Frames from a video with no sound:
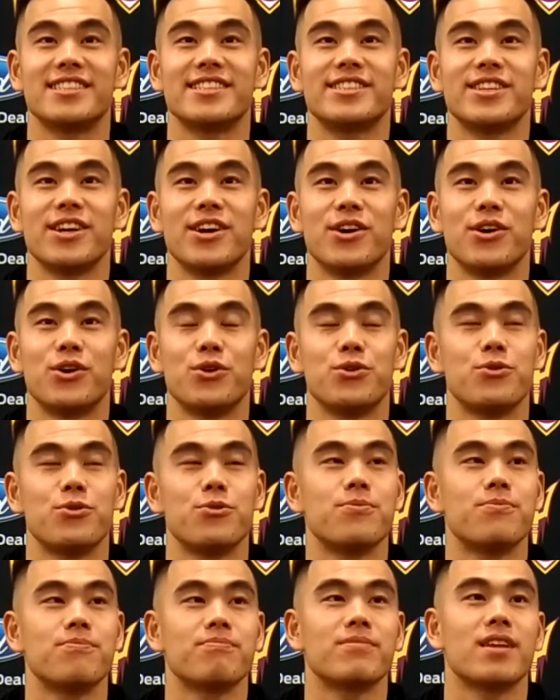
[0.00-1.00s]

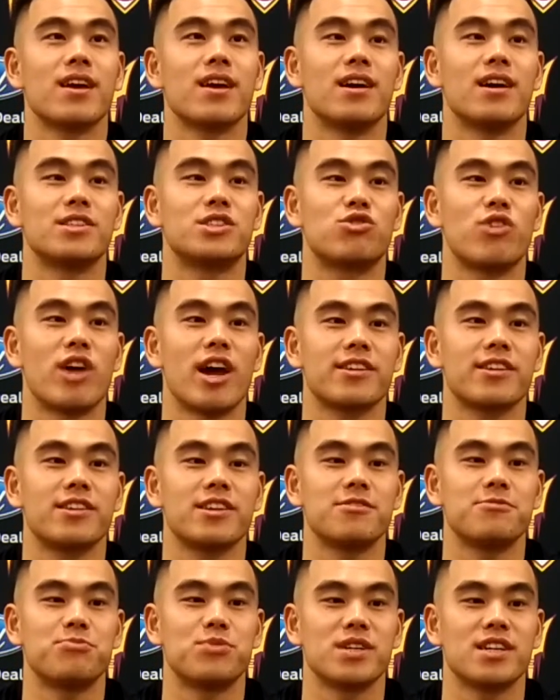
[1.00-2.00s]
so
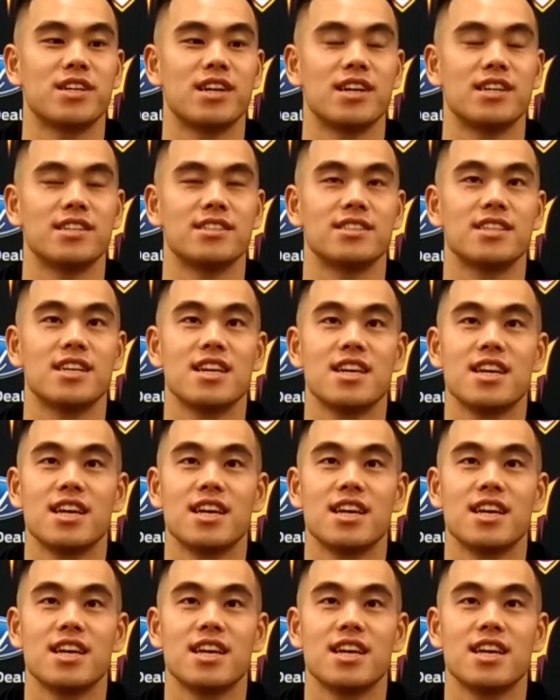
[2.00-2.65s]
attractive because,